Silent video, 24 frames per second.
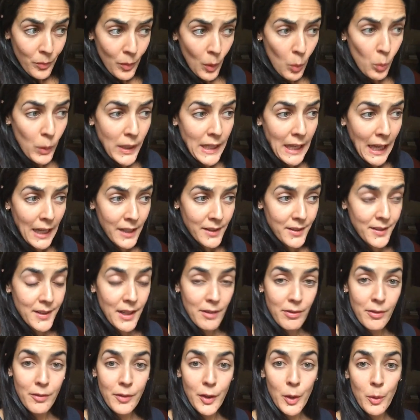we had
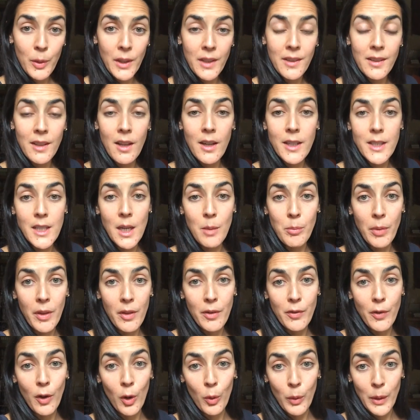7 viewings lined up by the
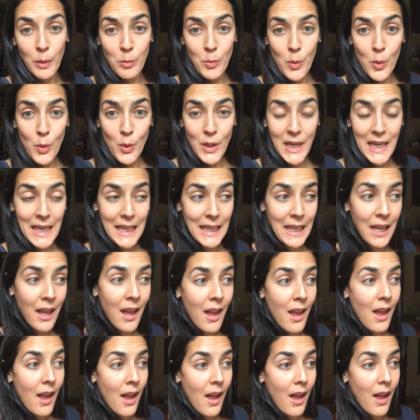following morning,
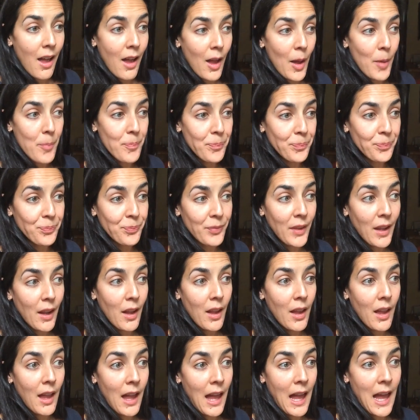and
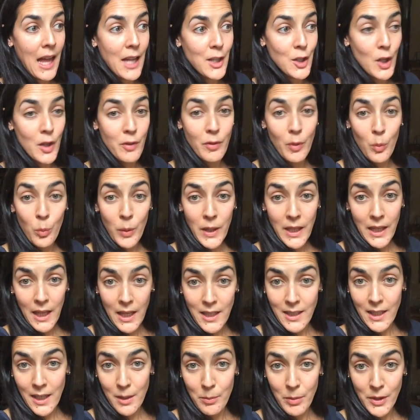over the
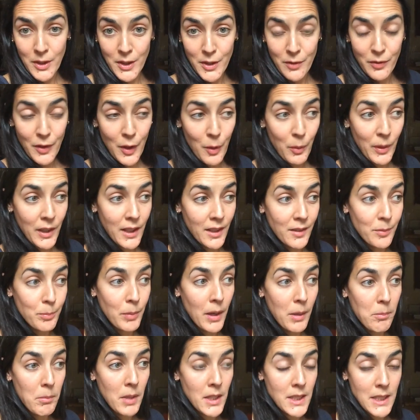weekend had a bunch of viewings.
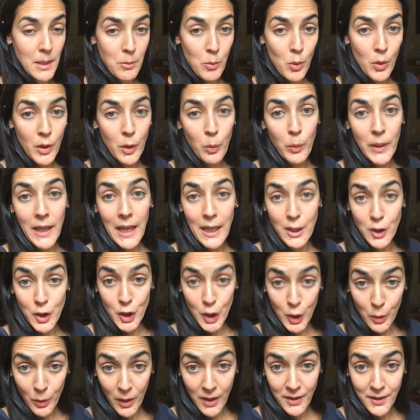By Monday morning we had
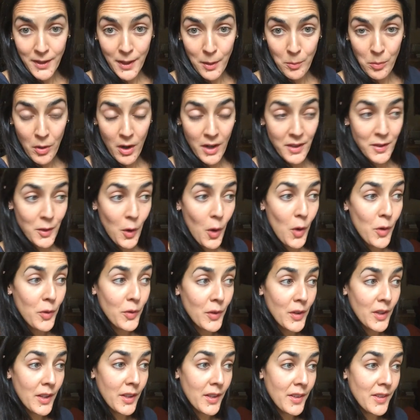2 asking price
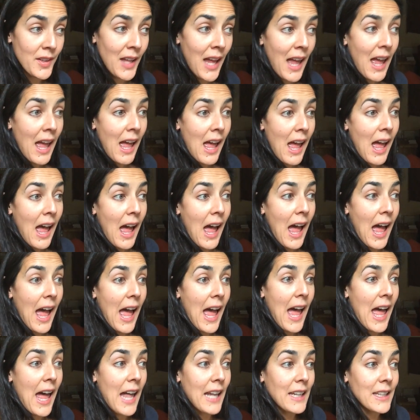offers,
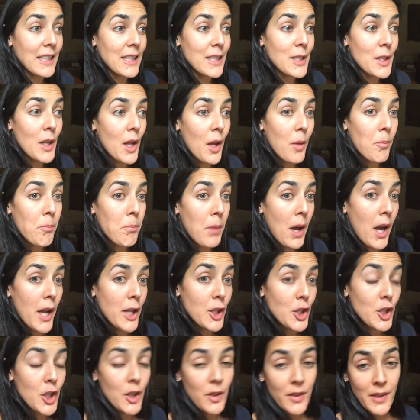and by
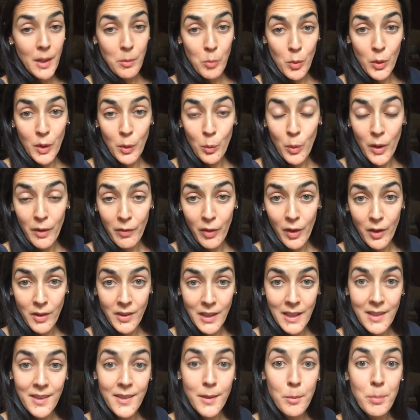Tuesday morning one of those
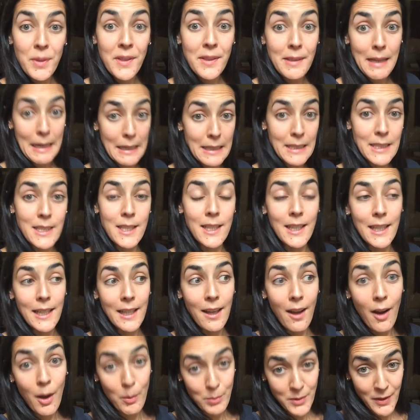had substantially
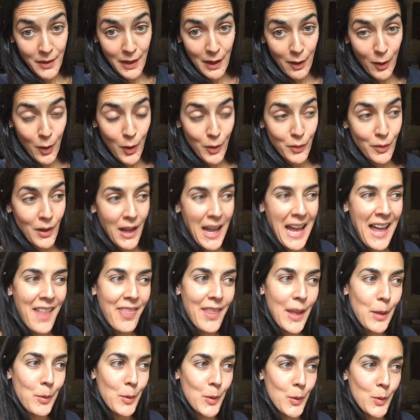upped their offer, and
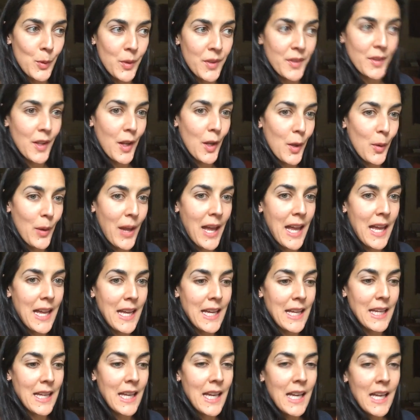they were also
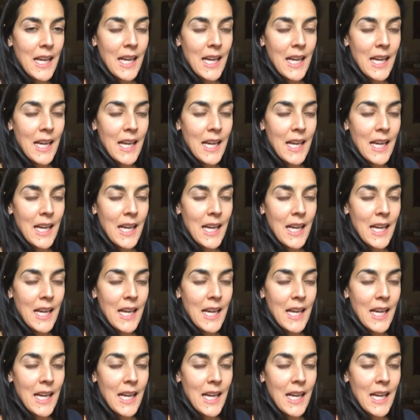a